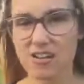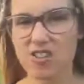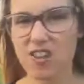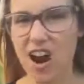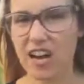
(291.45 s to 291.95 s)

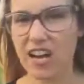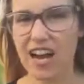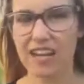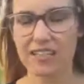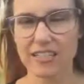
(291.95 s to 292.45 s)

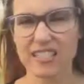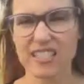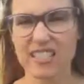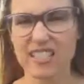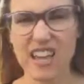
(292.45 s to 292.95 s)
crocodile and
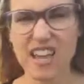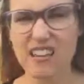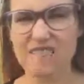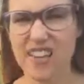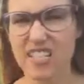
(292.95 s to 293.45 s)
snake
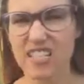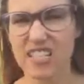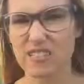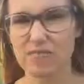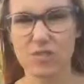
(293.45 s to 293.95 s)

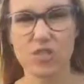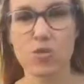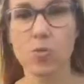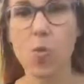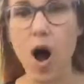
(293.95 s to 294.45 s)
infested
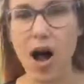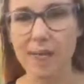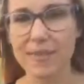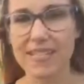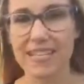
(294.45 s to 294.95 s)

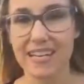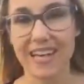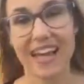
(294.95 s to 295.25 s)
swamps.